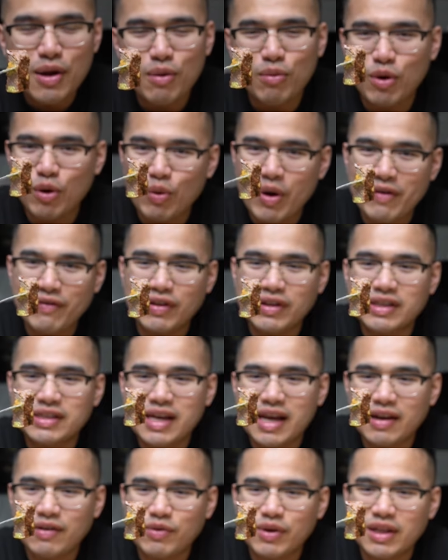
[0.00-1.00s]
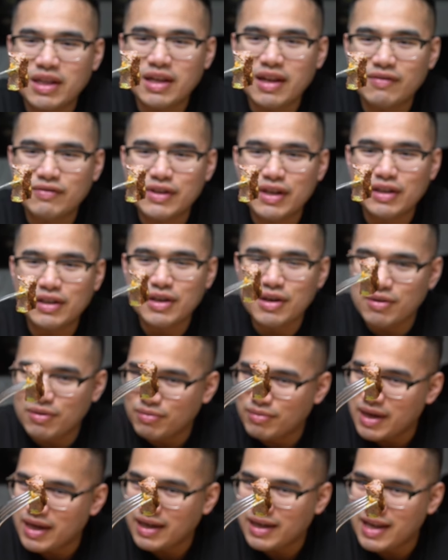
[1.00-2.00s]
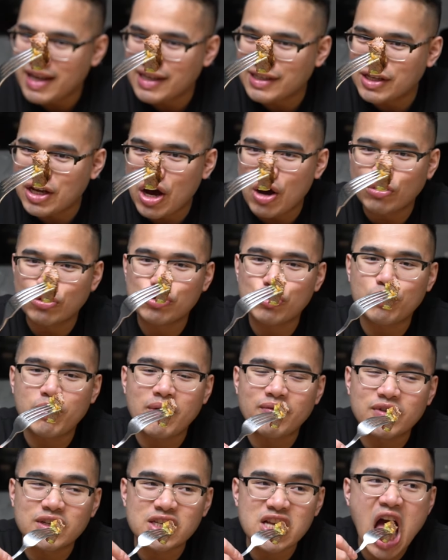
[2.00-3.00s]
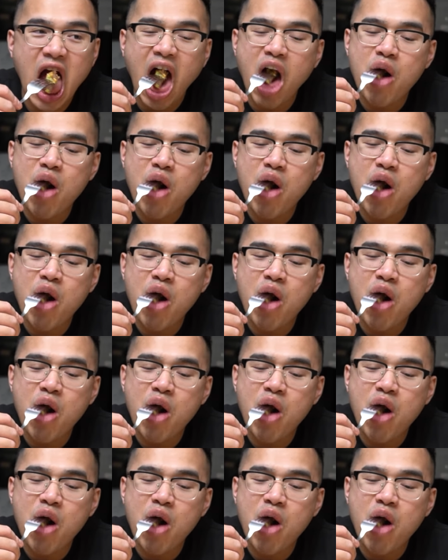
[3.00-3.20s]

My wife on the side really loves it too. But let's go. She probably.